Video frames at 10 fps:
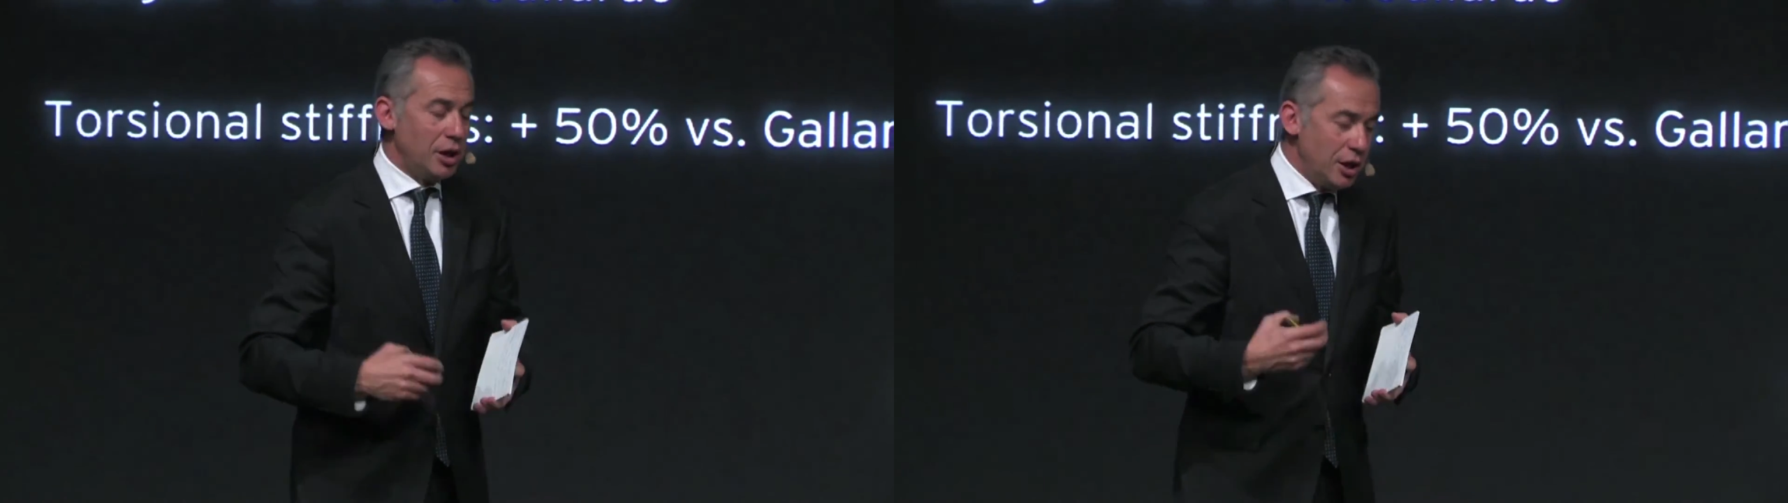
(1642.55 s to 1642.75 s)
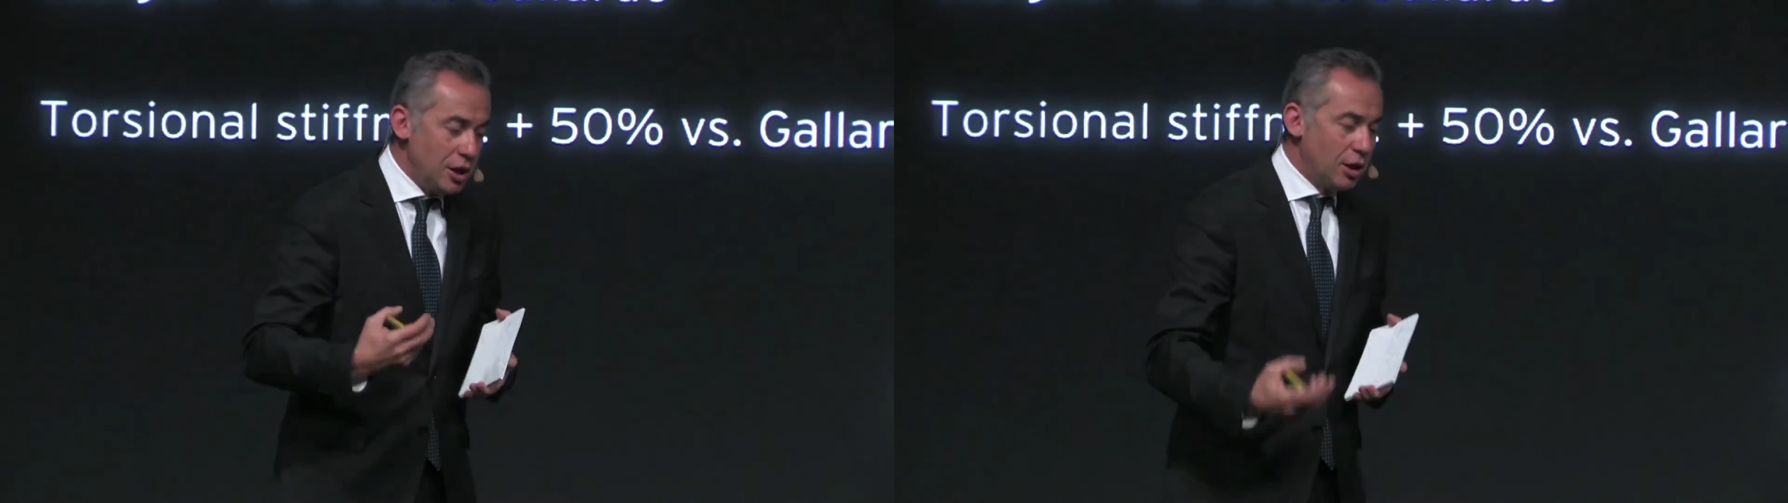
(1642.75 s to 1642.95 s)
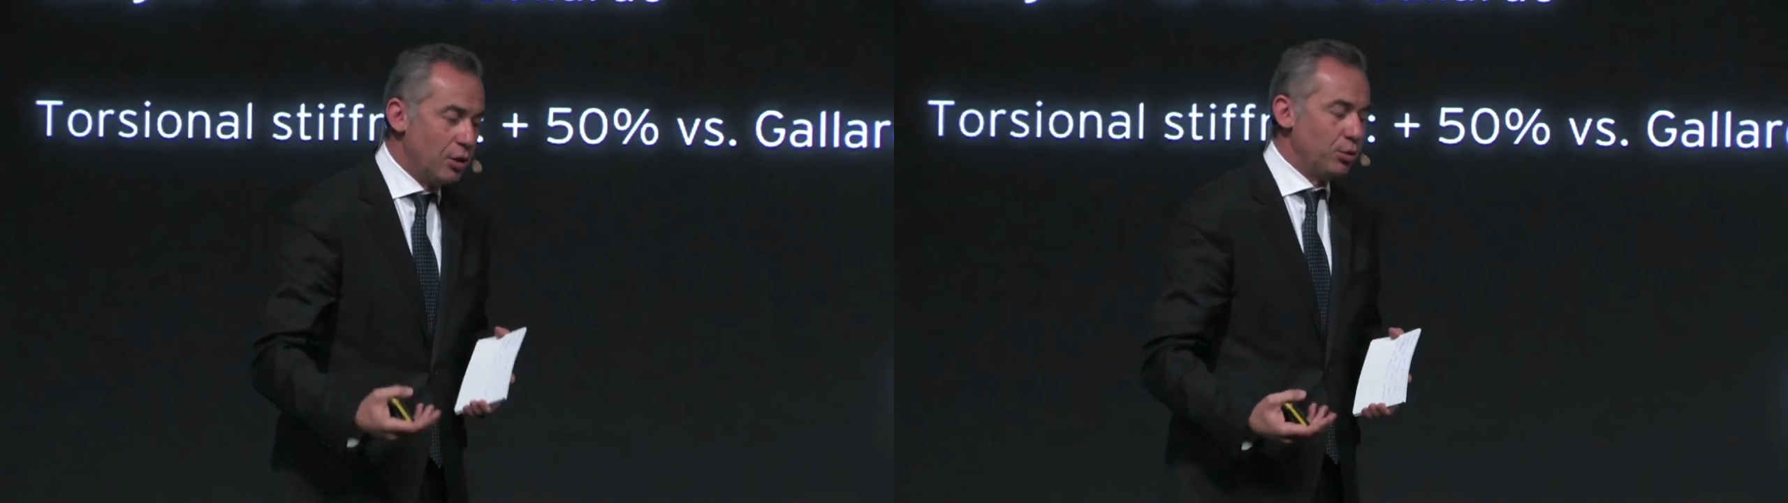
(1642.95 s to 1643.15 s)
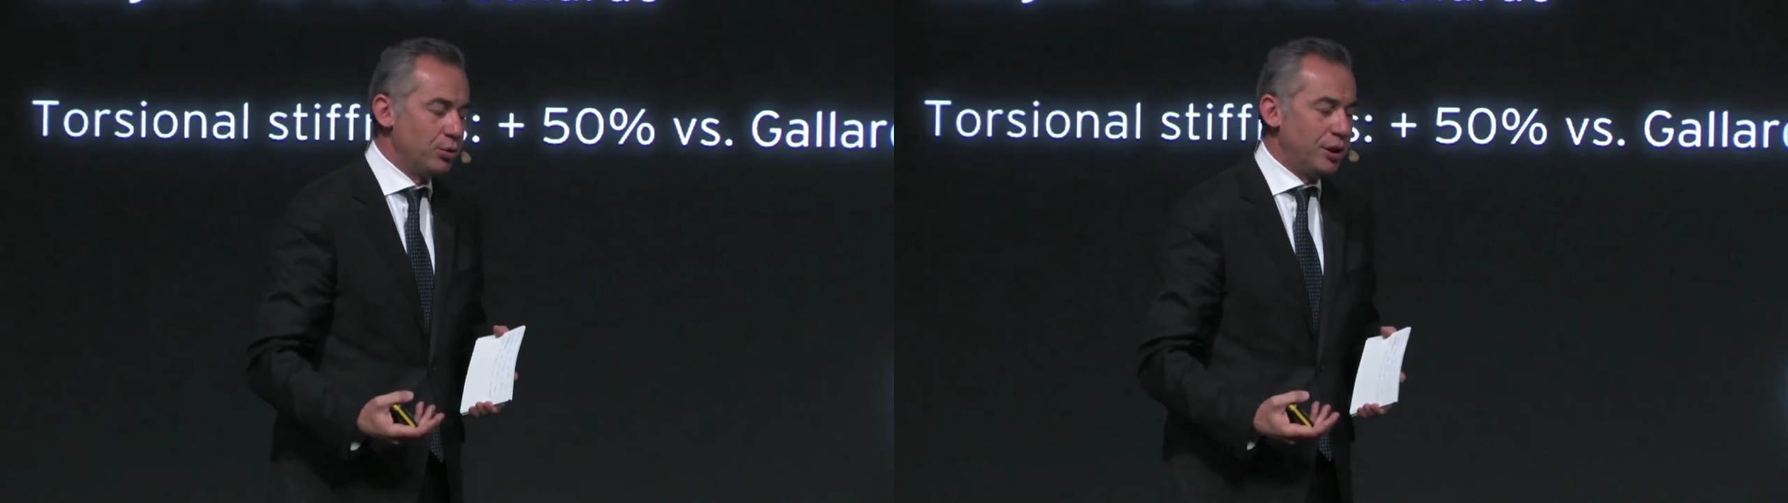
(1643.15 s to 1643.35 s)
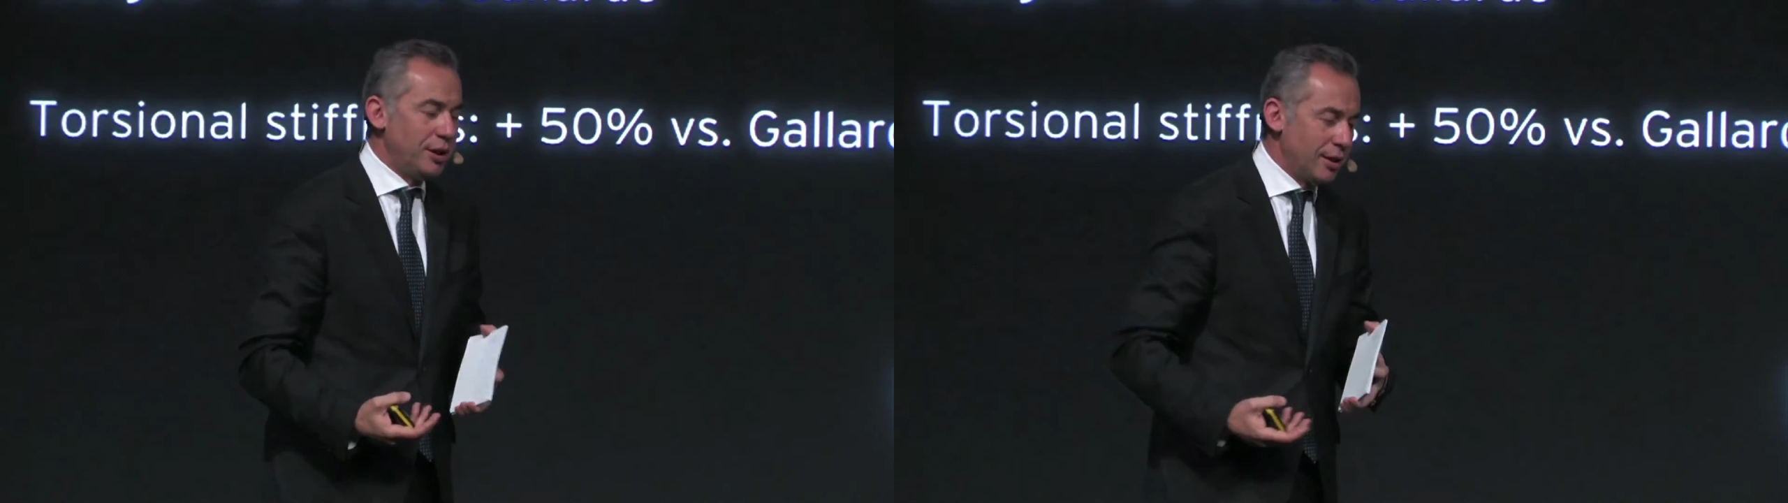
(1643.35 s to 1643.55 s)

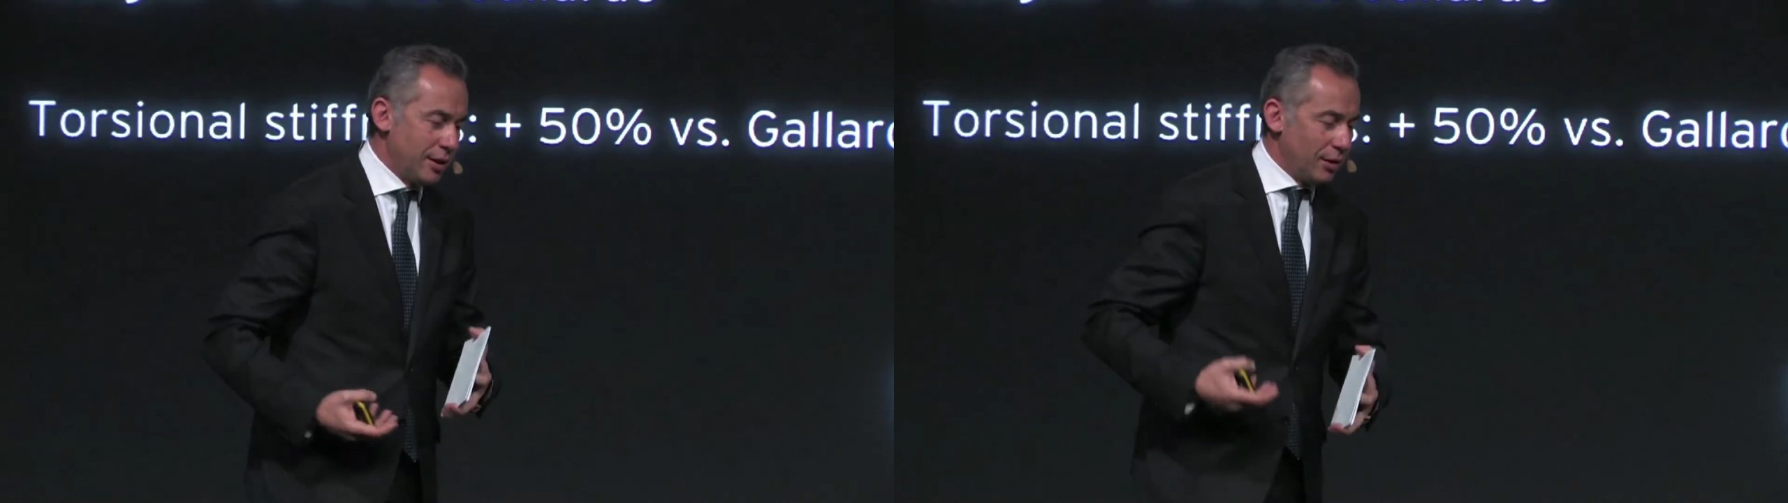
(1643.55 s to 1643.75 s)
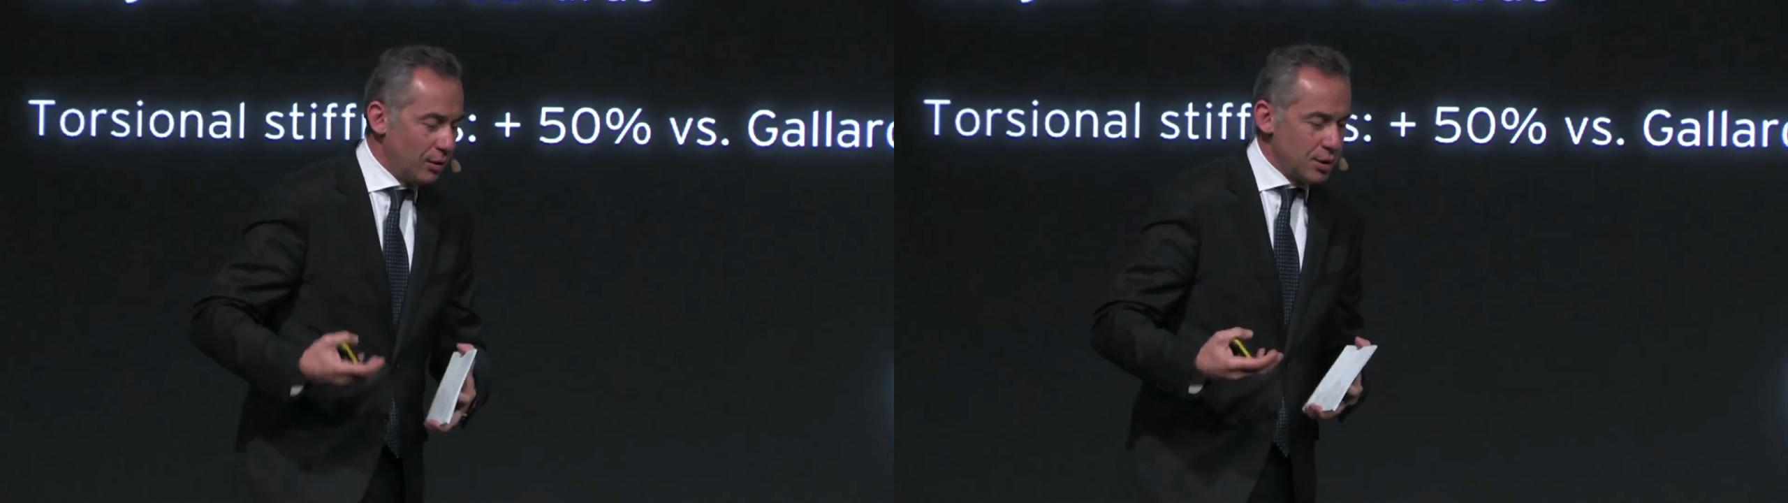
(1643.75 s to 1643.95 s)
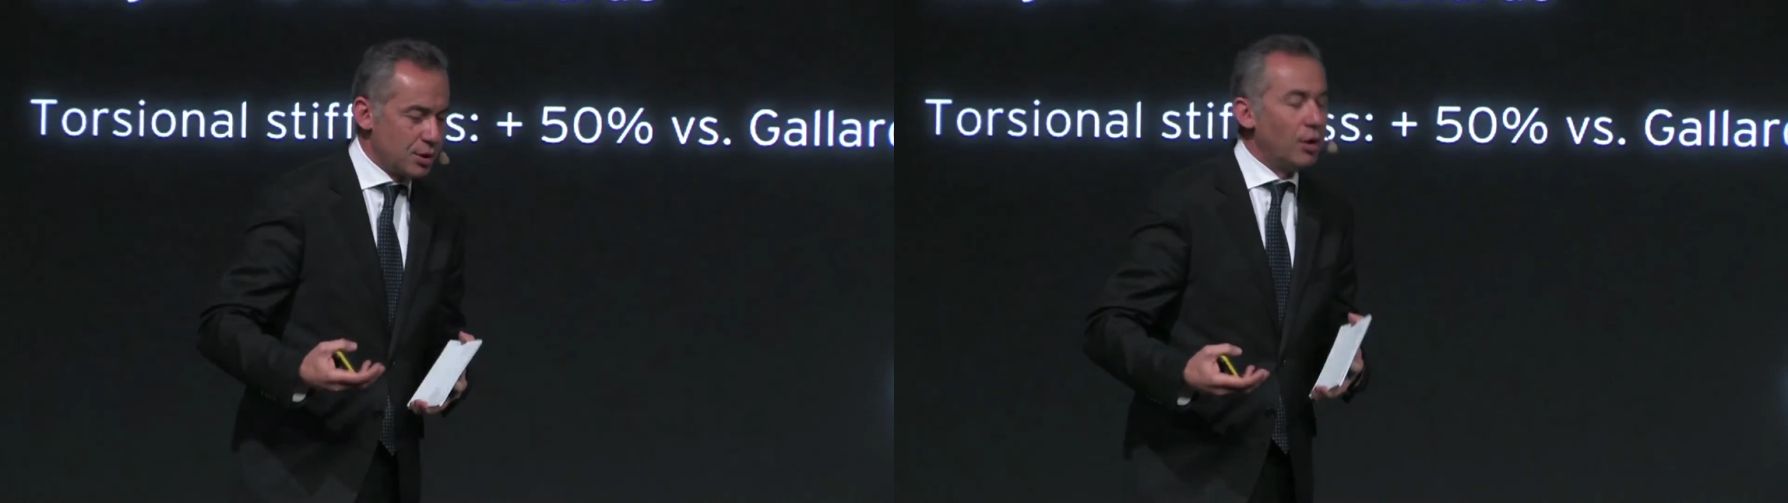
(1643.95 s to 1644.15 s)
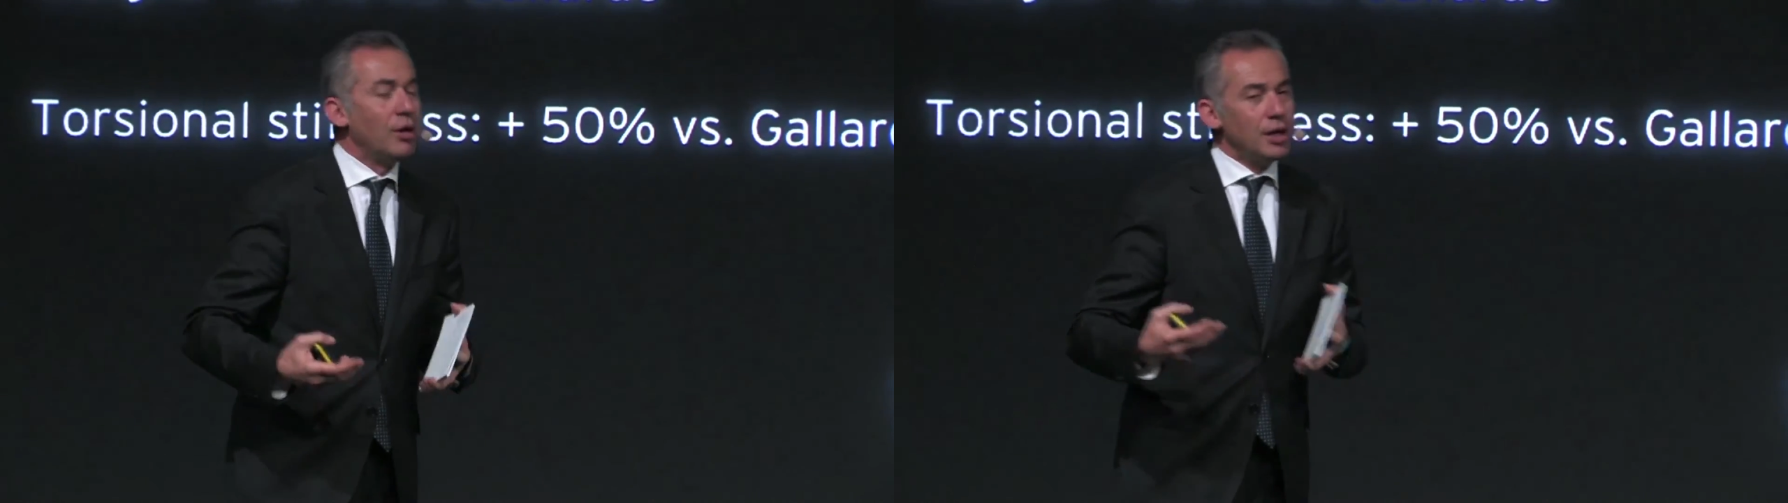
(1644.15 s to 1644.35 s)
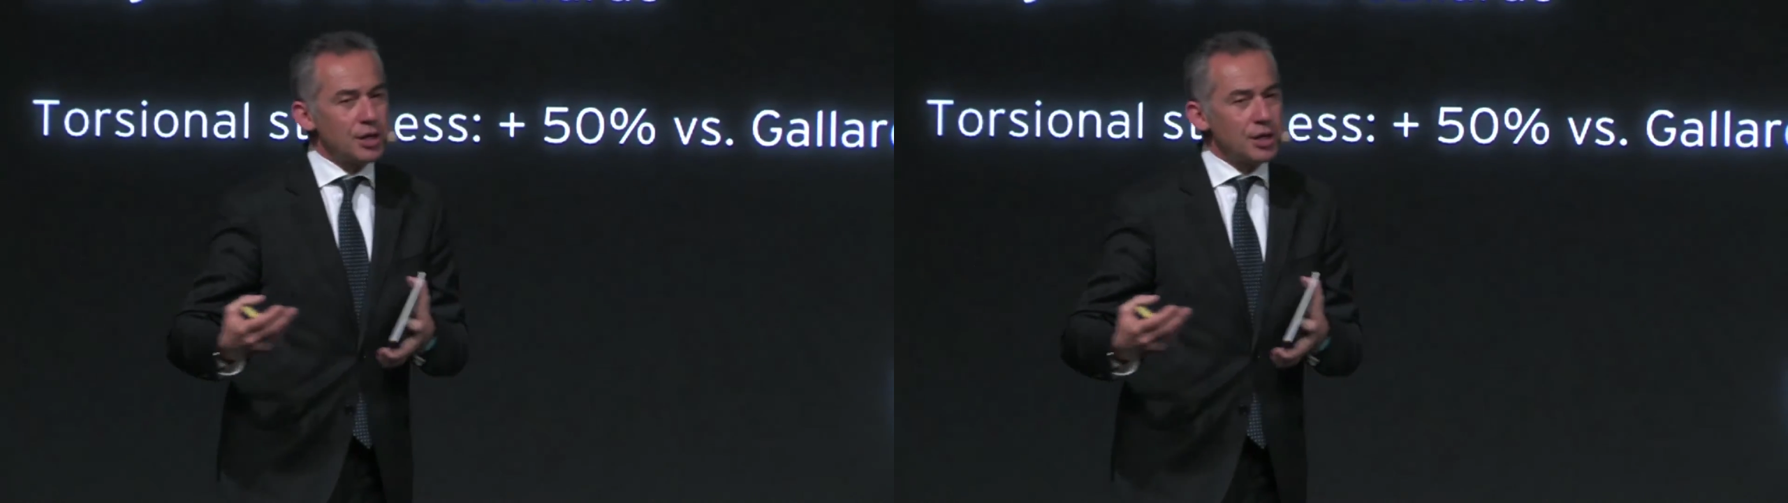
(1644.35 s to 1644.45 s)
including also